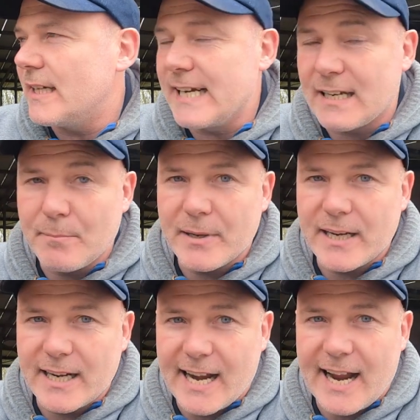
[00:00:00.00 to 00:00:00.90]
it'll
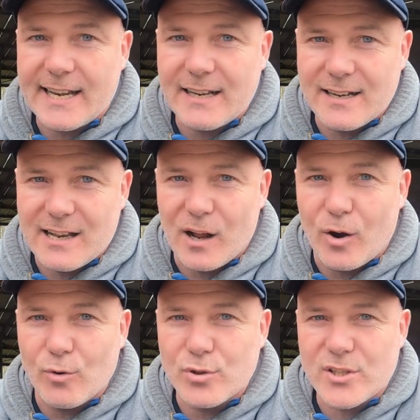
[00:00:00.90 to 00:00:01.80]
be getting
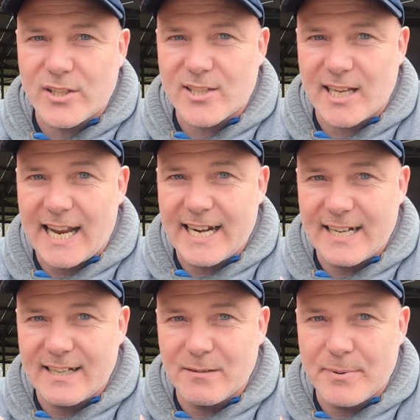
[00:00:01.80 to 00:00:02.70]
close to
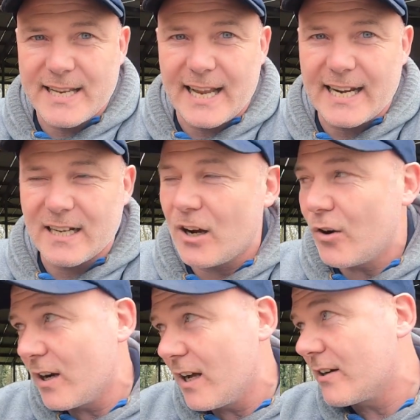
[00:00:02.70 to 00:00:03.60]
saying they'll be taking the
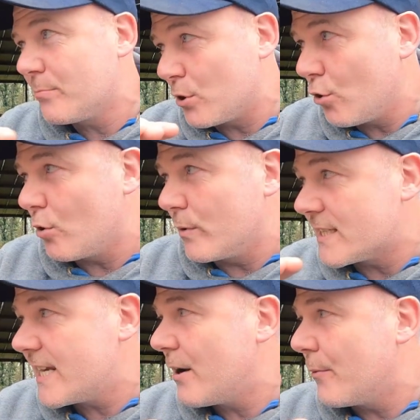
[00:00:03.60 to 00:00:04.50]
whole lot. But look, we'll
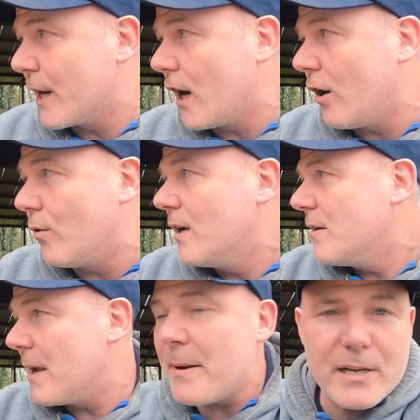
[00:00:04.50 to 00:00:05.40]
see how we go.
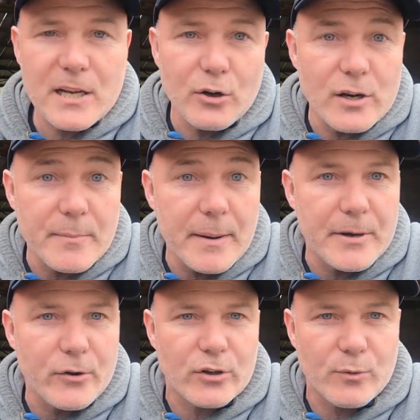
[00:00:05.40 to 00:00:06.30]
Maybe not.
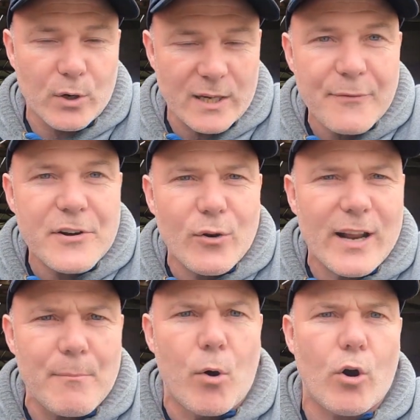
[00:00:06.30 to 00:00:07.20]
We're definitely going
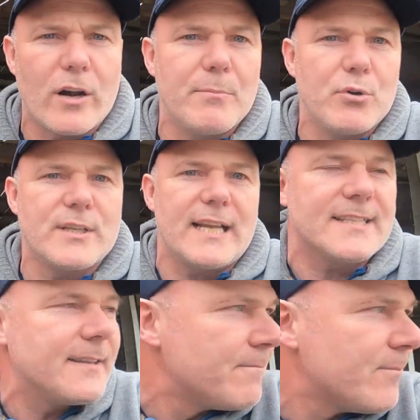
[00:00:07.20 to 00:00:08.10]
to get more in the blood
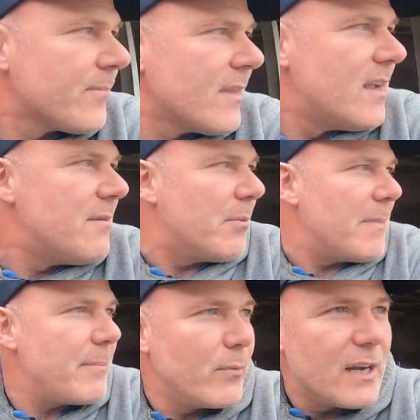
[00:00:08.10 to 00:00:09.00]
test, but
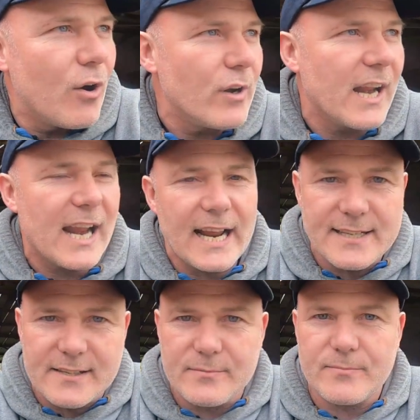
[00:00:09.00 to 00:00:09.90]
maybe we'll only
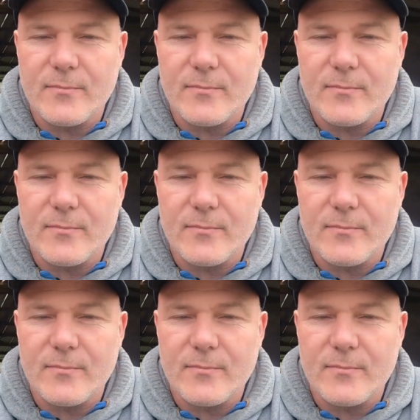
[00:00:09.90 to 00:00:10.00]
get